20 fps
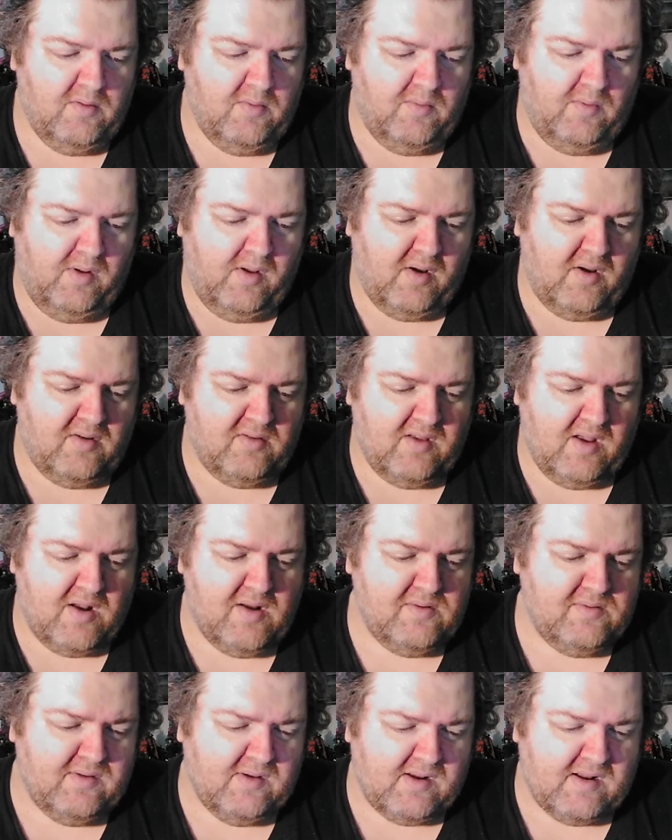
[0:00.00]
We are
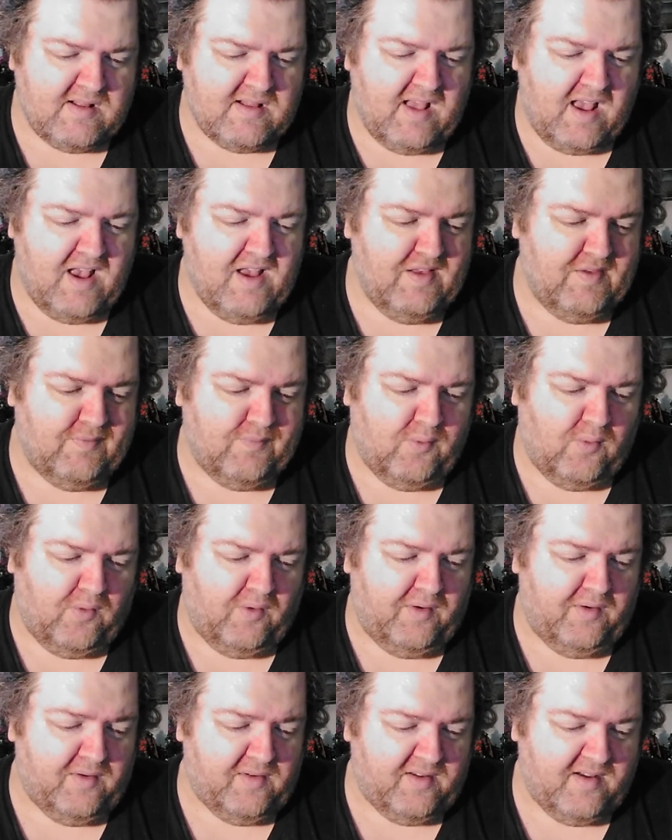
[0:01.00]
down to the last
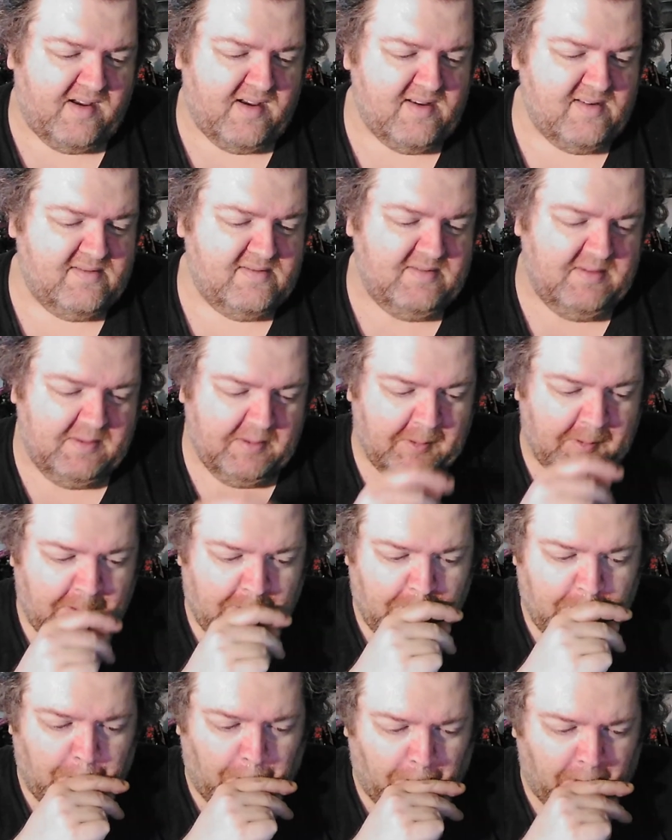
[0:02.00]
4 here, guys.
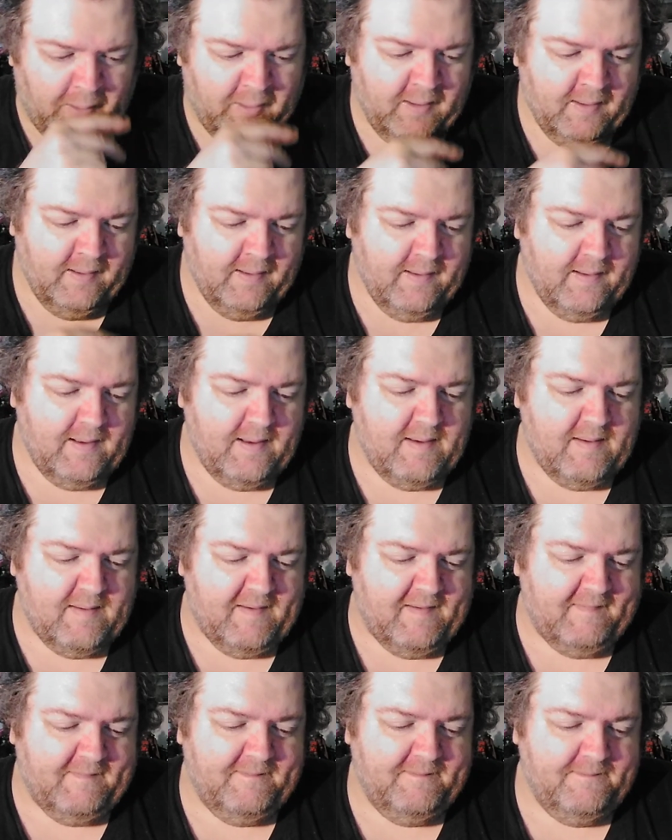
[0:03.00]

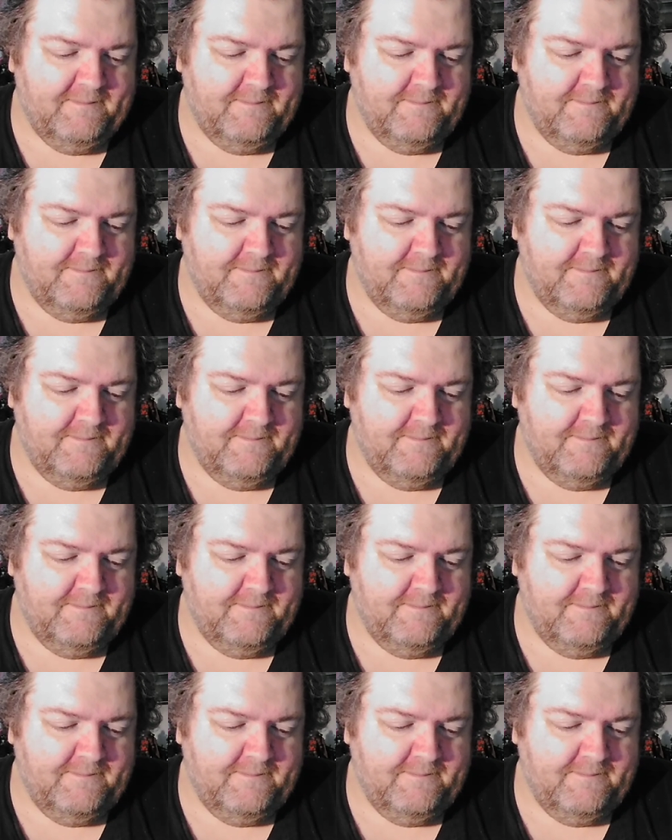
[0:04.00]
Alright.